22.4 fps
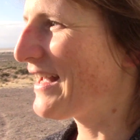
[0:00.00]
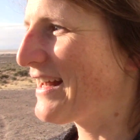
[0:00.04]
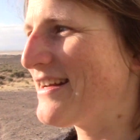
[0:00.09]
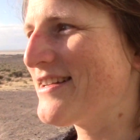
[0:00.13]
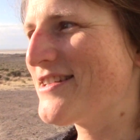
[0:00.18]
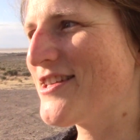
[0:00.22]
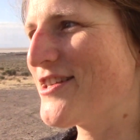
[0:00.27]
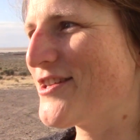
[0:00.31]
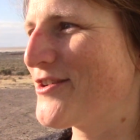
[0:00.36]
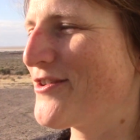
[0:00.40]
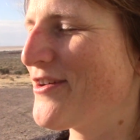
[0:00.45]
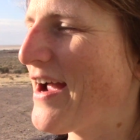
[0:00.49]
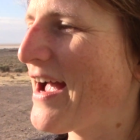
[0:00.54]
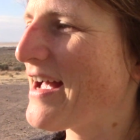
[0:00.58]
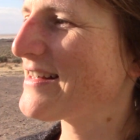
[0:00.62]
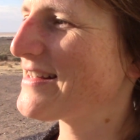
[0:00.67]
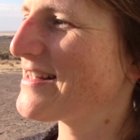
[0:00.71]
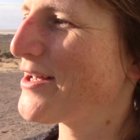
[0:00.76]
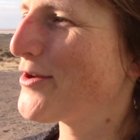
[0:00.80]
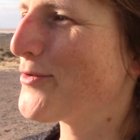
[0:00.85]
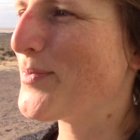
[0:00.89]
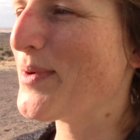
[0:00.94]
it to the grass,
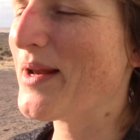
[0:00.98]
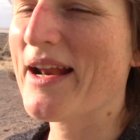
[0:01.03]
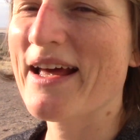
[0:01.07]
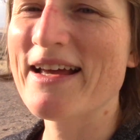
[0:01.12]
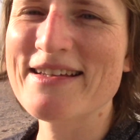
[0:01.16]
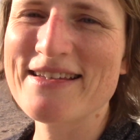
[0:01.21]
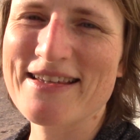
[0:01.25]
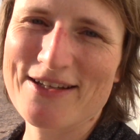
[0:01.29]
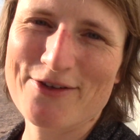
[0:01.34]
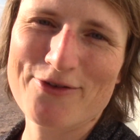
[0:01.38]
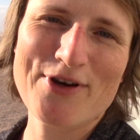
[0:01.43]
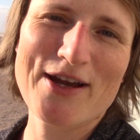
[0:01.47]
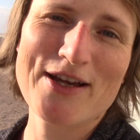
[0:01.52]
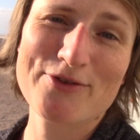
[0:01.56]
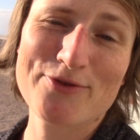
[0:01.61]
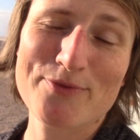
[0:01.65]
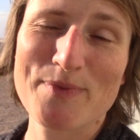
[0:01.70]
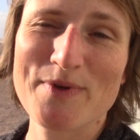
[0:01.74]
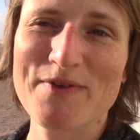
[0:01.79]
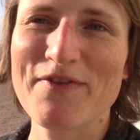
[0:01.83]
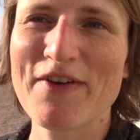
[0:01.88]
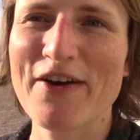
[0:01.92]
that would be nice. The grass
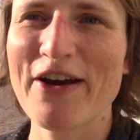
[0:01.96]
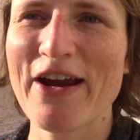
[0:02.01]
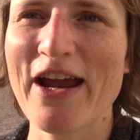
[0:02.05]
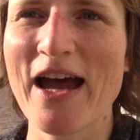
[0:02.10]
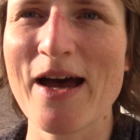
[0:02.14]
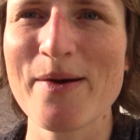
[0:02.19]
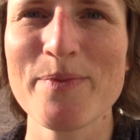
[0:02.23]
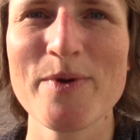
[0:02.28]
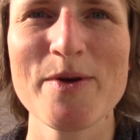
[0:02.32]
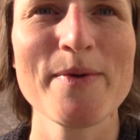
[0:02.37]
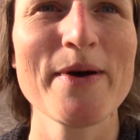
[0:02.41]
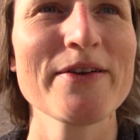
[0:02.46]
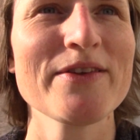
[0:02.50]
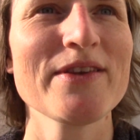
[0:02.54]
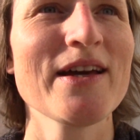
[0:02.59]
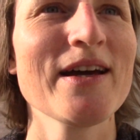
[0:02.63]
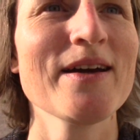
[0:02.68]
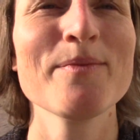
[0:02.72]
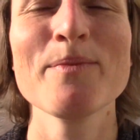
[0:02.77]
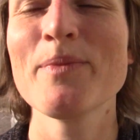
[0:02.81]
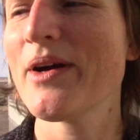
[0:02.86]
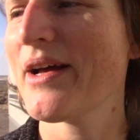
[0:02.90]
would be very happy about
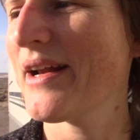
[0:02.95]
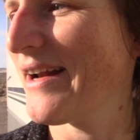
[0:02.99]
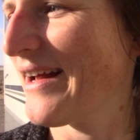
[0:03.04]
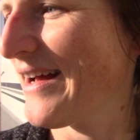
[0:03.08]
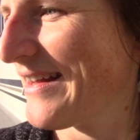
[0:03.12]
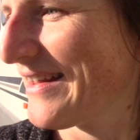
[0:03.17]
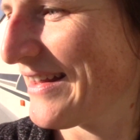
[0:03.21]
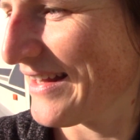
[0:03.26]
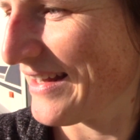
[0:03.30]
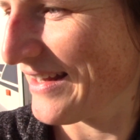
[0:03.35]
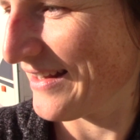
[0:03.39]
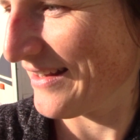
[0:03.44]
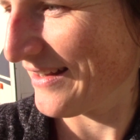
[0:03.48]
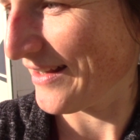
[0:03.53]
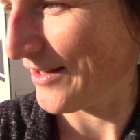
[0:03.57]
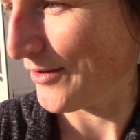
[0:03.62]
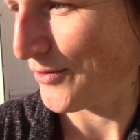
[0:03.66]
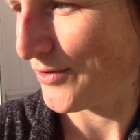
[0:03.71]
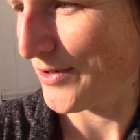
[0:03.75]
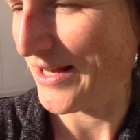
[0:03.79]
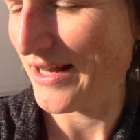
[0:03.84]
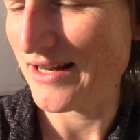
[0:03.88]
that, but I think it
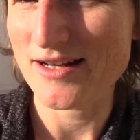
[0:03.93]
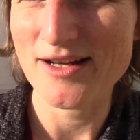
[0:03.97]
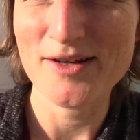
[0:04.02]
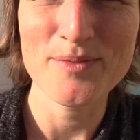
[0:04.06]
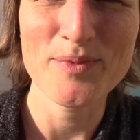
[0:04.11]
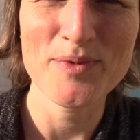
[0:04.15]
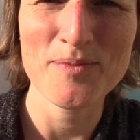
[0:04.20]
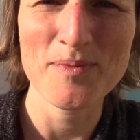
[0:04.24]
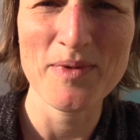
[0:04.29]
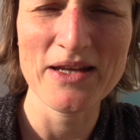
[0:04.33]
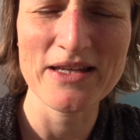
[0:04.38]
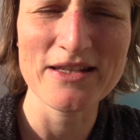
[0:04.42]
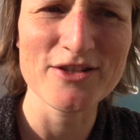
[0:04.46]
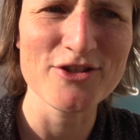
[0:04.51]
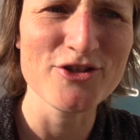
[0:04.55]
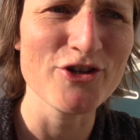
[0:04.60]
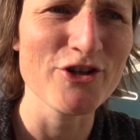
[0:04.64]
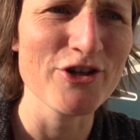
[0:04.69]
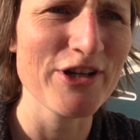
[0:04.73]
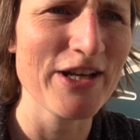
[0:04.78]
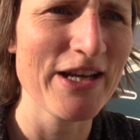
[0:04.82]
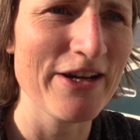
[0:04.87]
would end up being in the
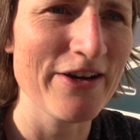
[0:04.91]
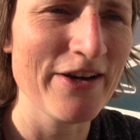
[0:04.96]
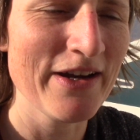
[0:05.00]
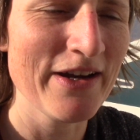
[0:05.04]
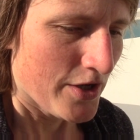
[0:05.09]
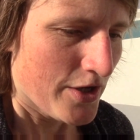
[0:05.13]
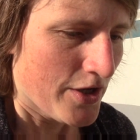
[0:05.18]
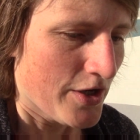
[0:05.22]
dirt here.